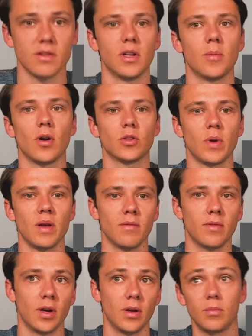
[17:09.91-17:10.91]
are in the box waiting
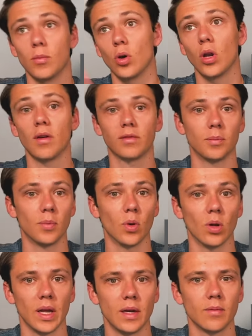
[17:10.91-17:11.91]
for a more lofted
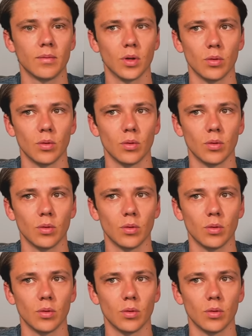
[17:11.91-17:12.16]
ball in.